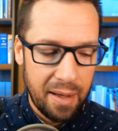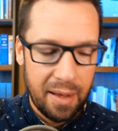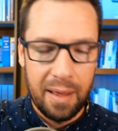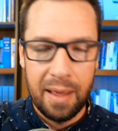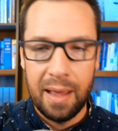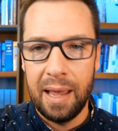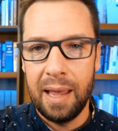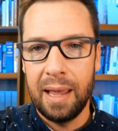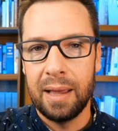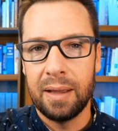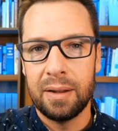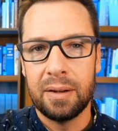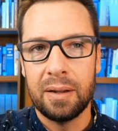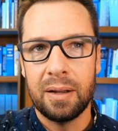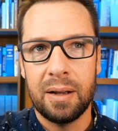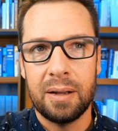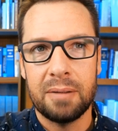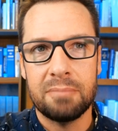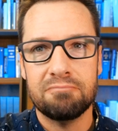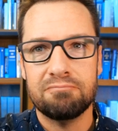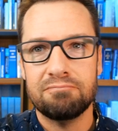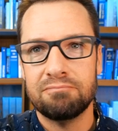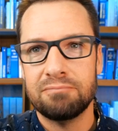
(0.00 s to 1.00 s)

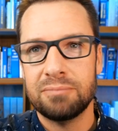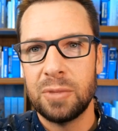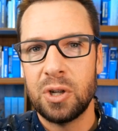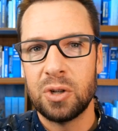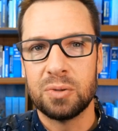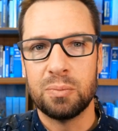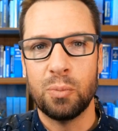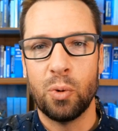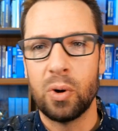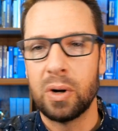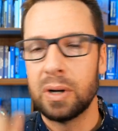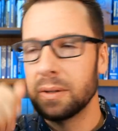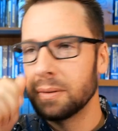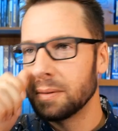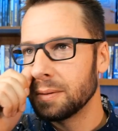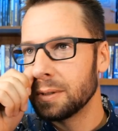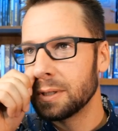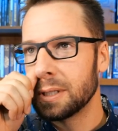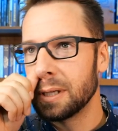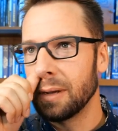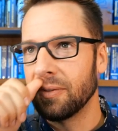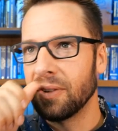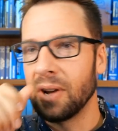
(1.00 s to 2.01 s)
And there's more
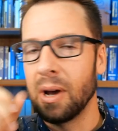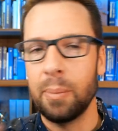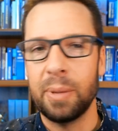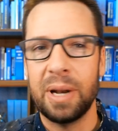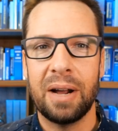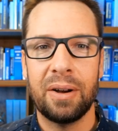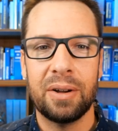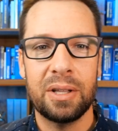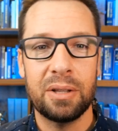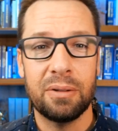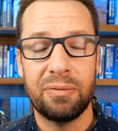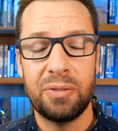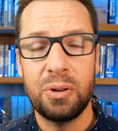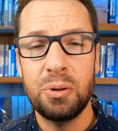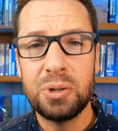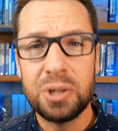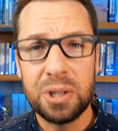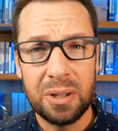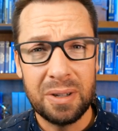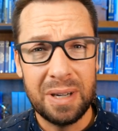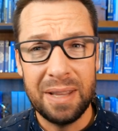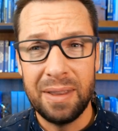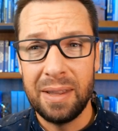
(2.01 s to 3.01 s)
stuff coming out in the
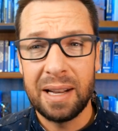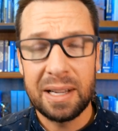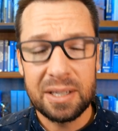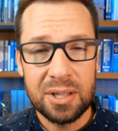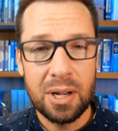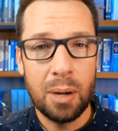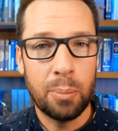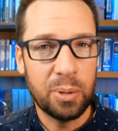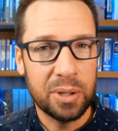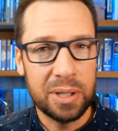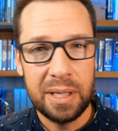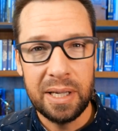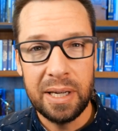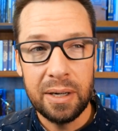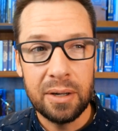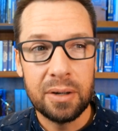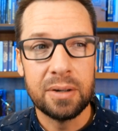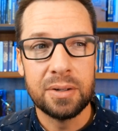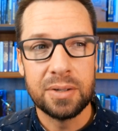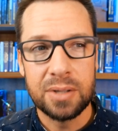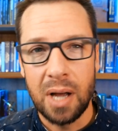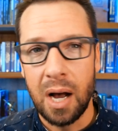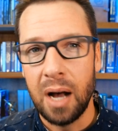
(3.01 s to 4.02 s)
future in the next couple of
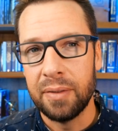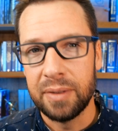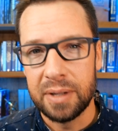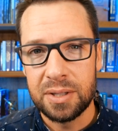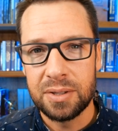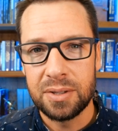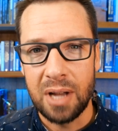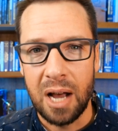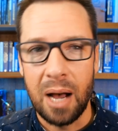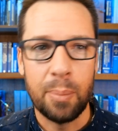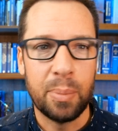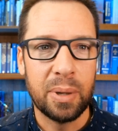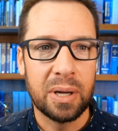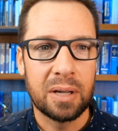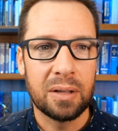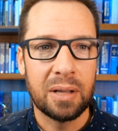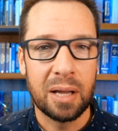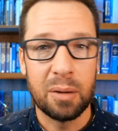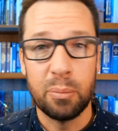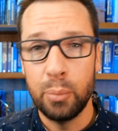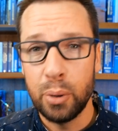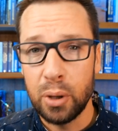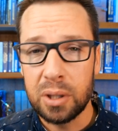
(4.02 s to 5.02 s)
years on this topic,
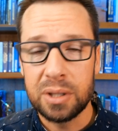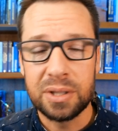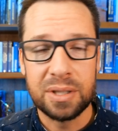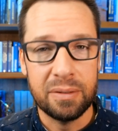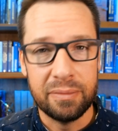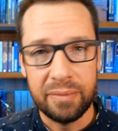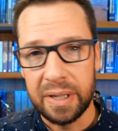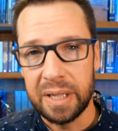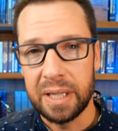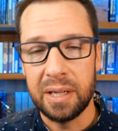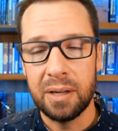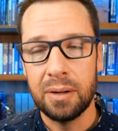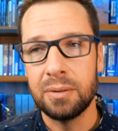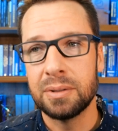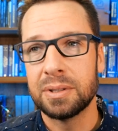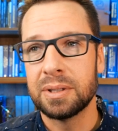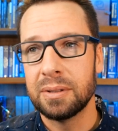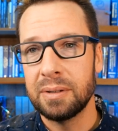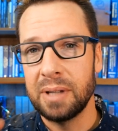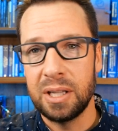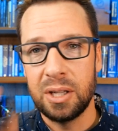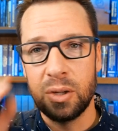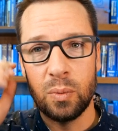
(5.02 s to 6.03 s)
like books and
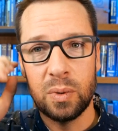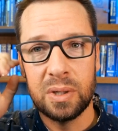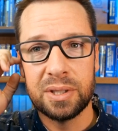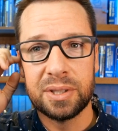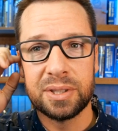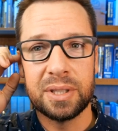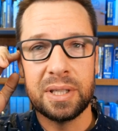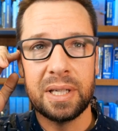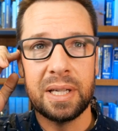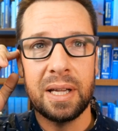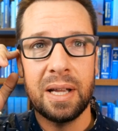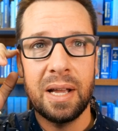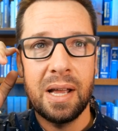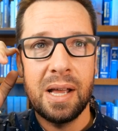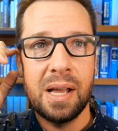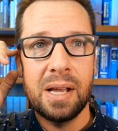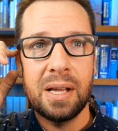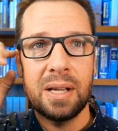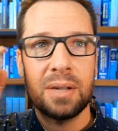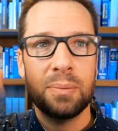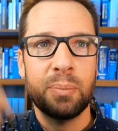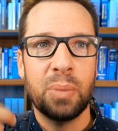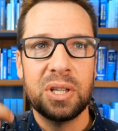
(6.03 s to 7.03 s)
videos that you will see.
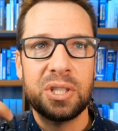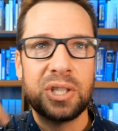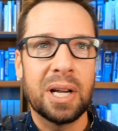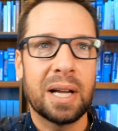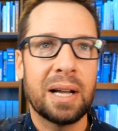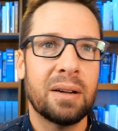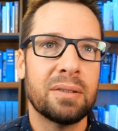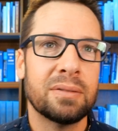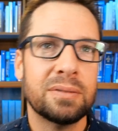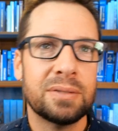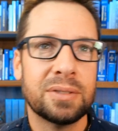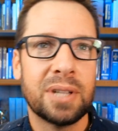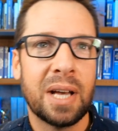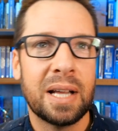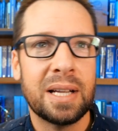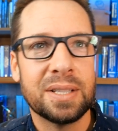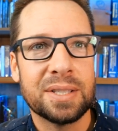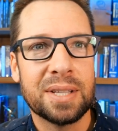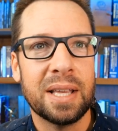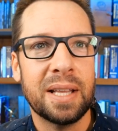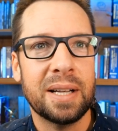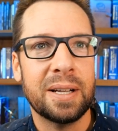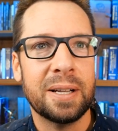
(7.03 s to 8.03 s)
But check out
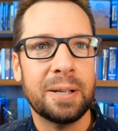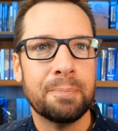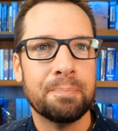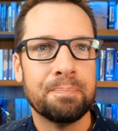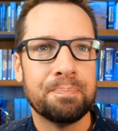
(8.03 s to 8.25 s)
Titus Kennedy.